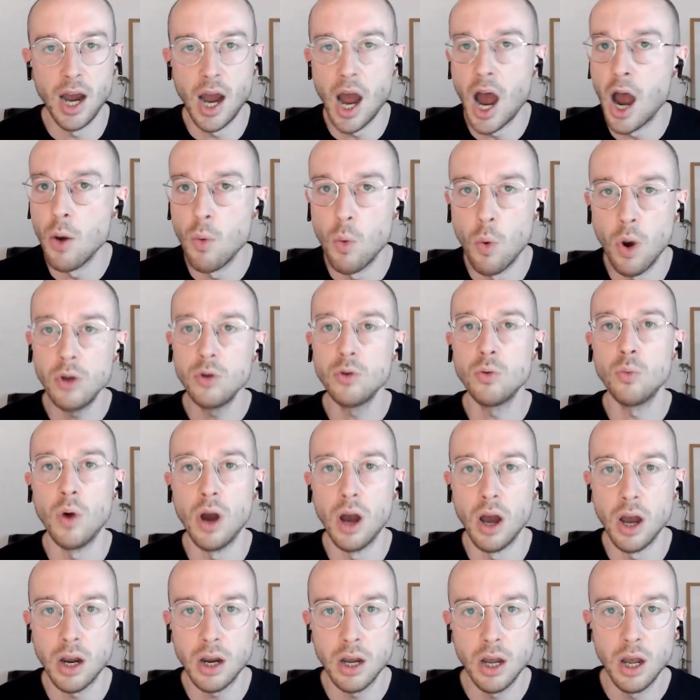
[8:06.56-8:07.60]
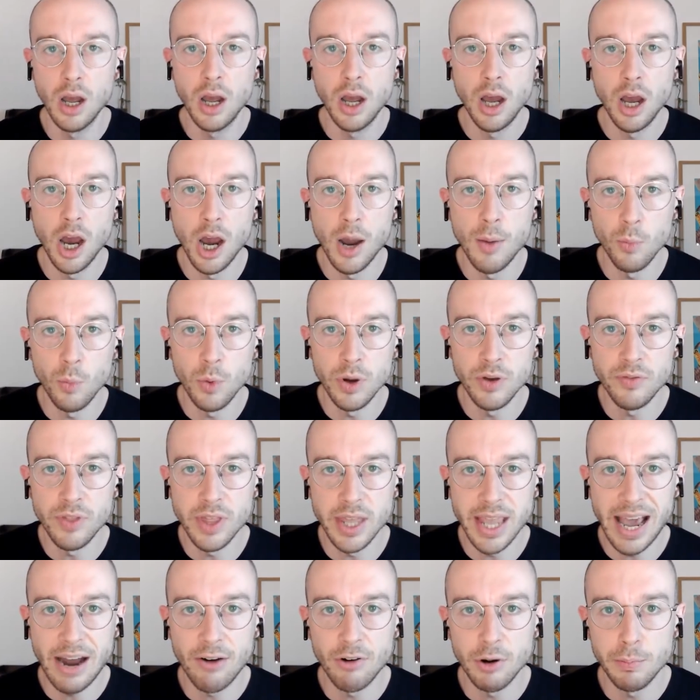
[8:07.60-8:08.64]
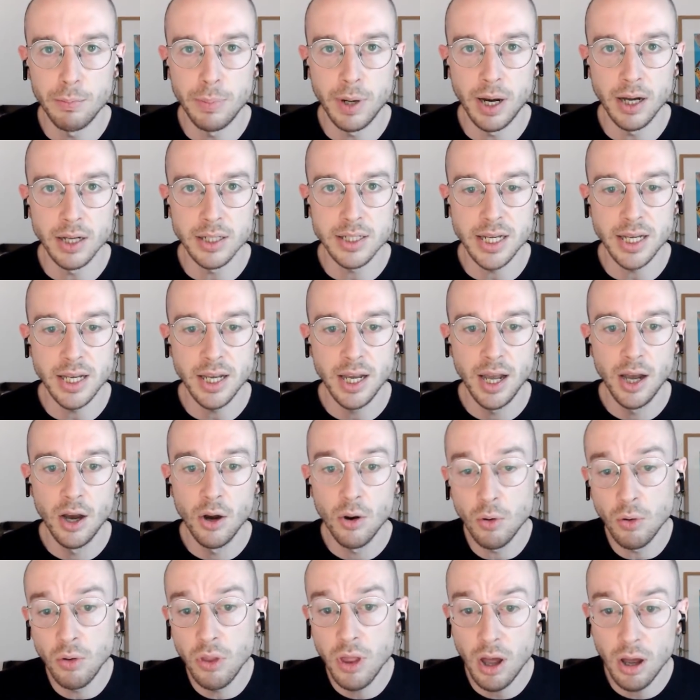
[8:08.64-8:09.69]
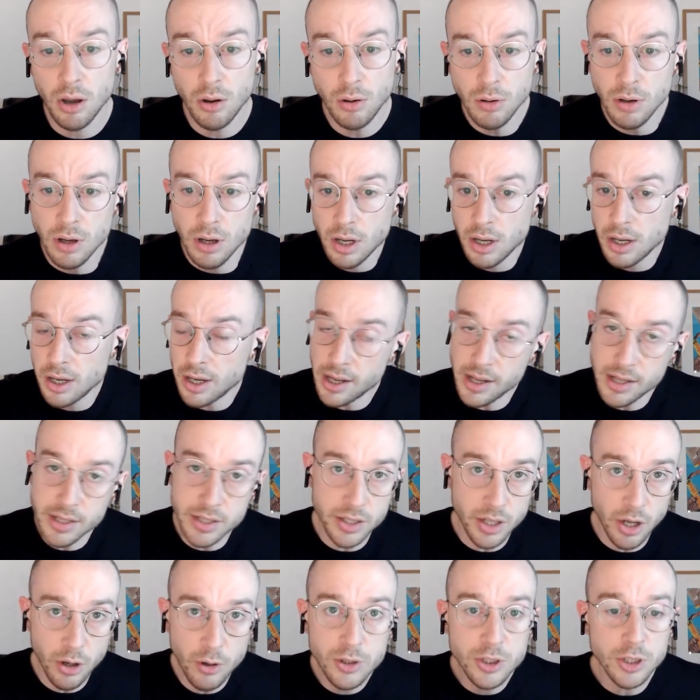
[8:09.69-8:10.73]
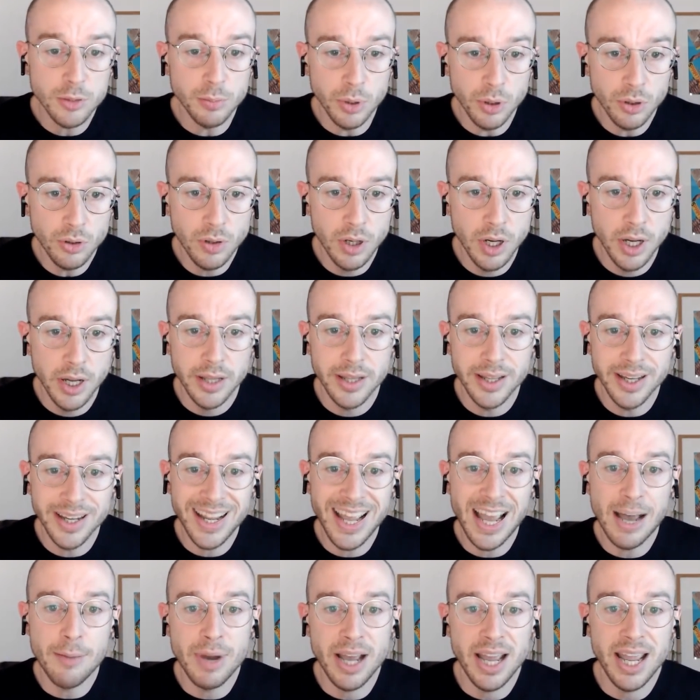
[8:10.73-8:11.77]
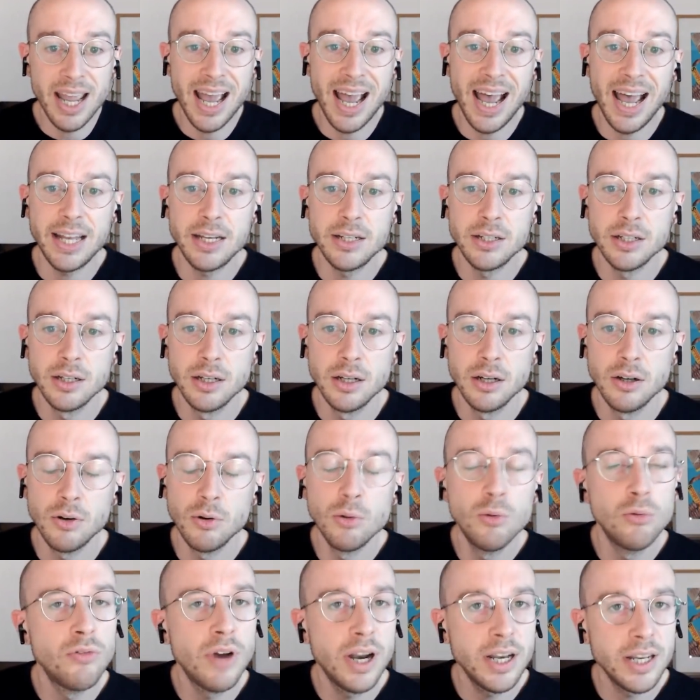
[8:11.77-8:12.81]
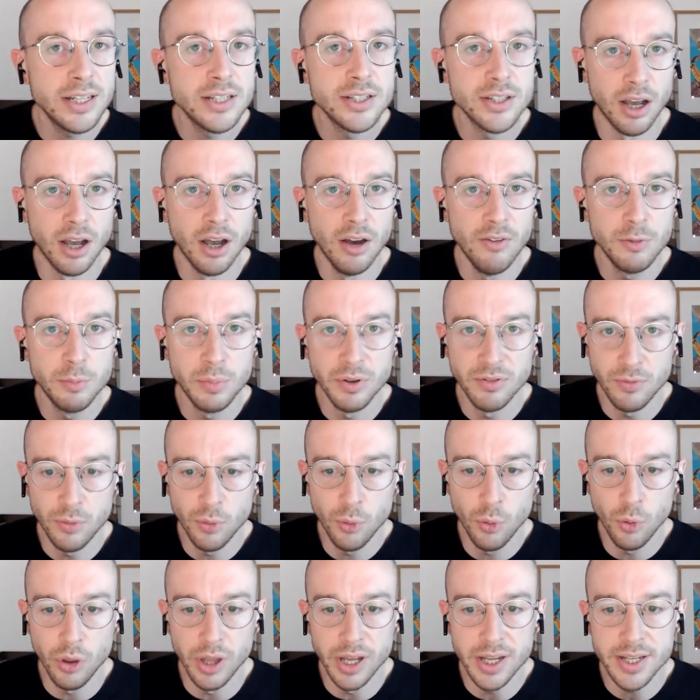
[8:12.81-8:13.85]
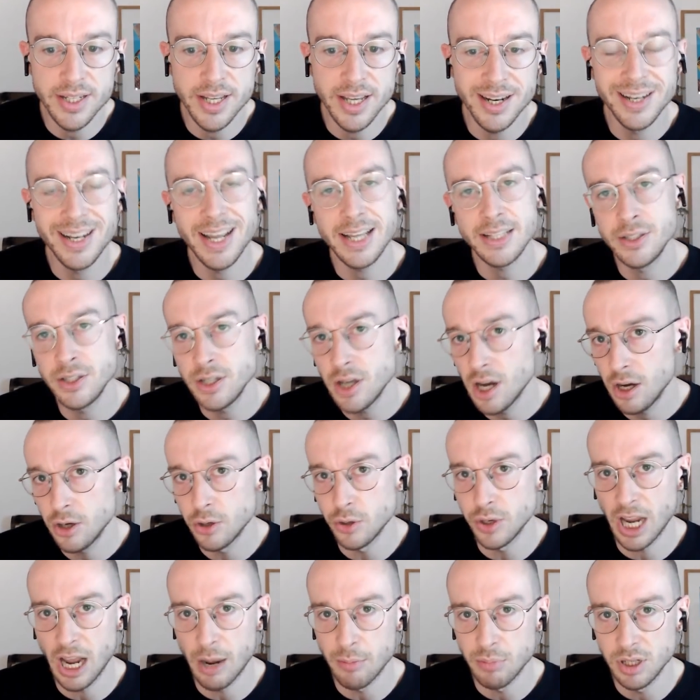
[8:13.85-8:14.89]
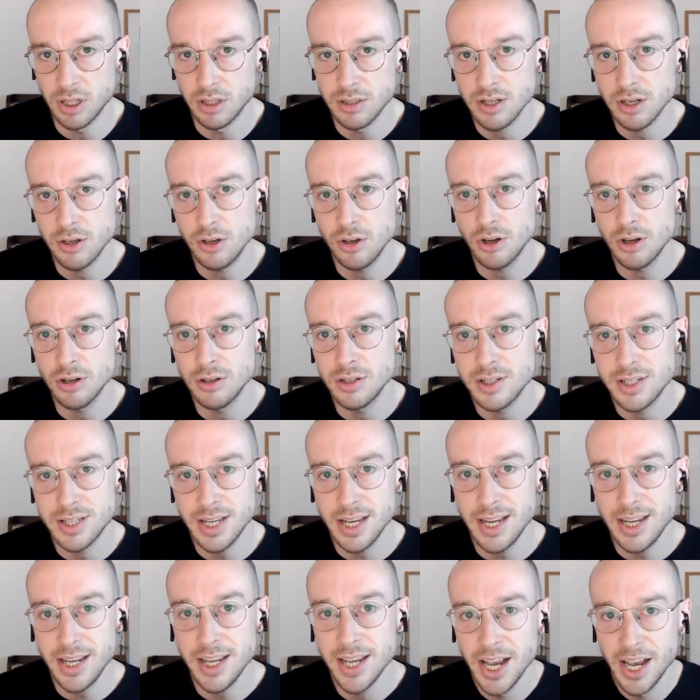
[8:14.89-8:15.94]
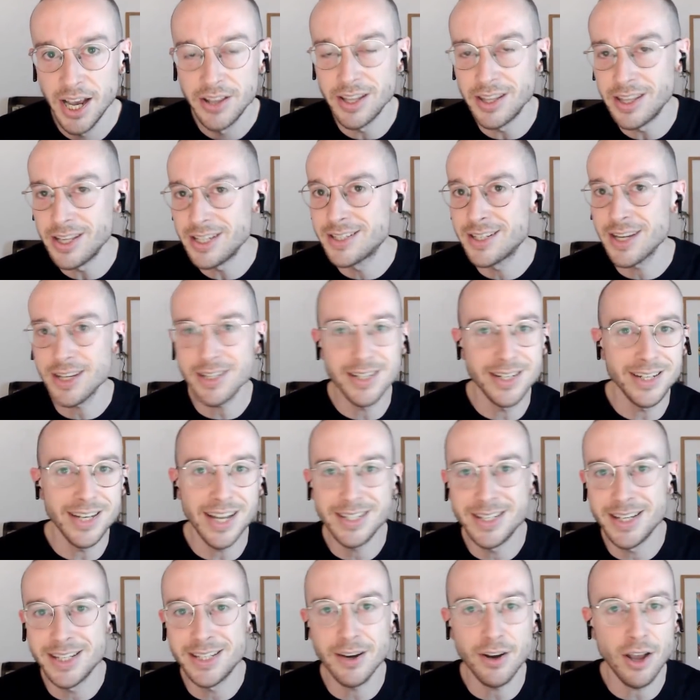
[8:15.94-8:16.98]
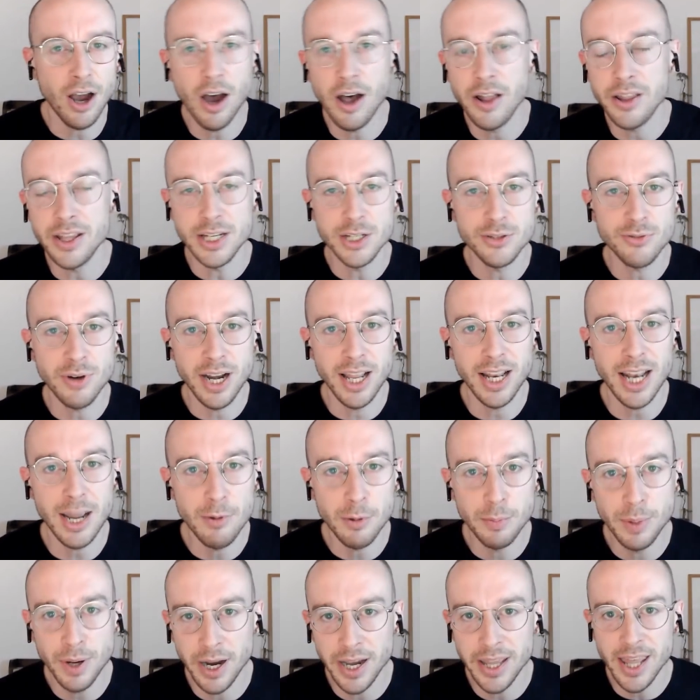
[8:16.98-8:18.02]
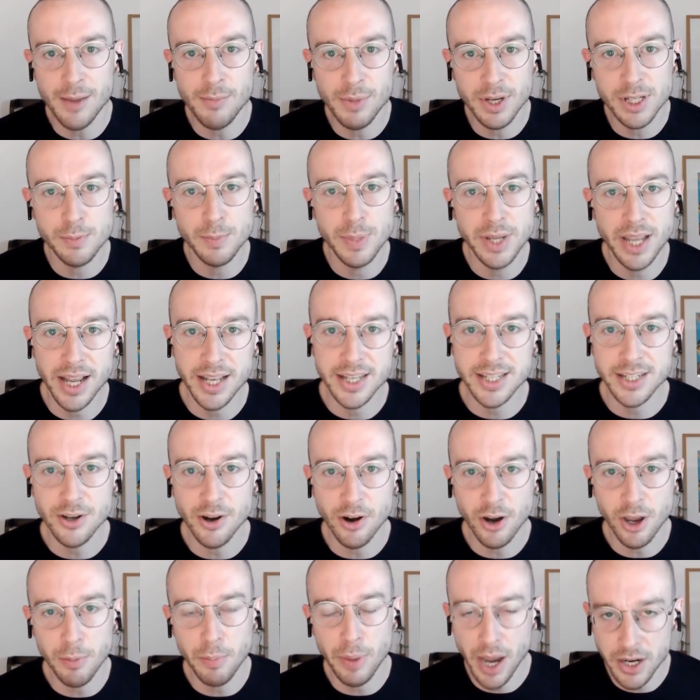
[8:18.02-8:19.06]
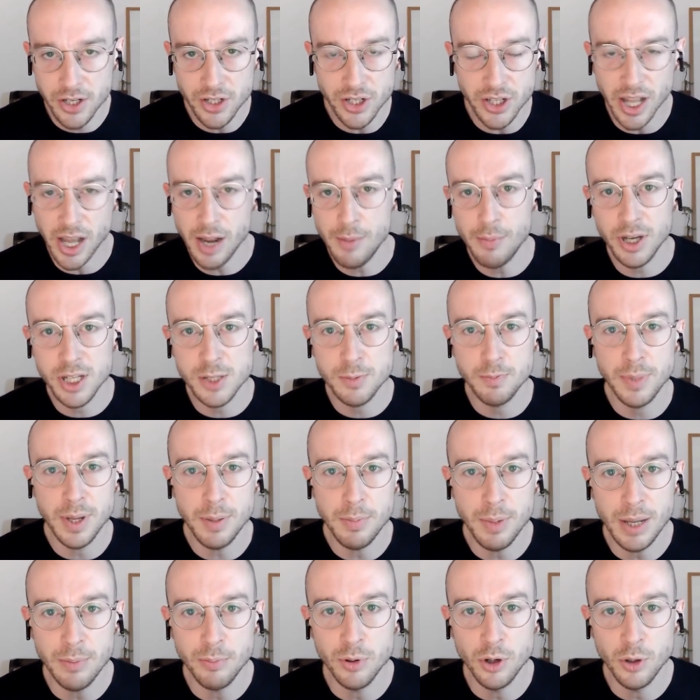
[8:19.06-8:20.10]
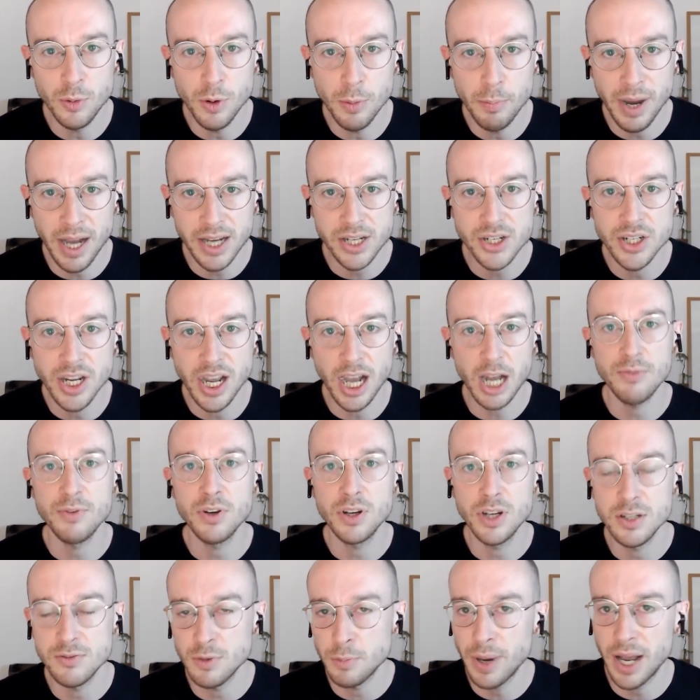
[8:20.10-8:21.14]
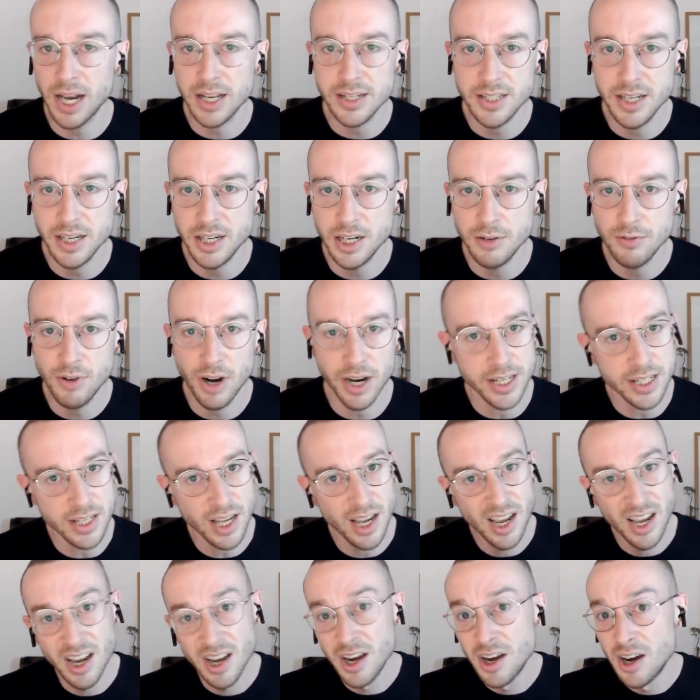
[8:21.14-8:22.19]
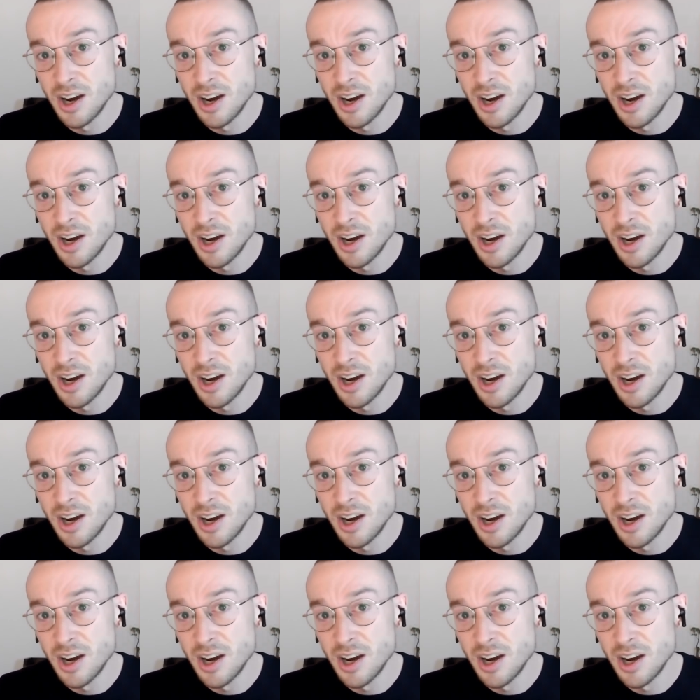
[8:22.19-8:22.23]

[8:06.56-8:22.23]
I won't work with the Arab party, although it's notable that Gabay had already served before this in a Netanyahu cabinet. So you can see that this doesn't necessarily, the Israeli Labour Party, they must be anti-occupation. They must be people who are passionate advocates for Palestinian rights.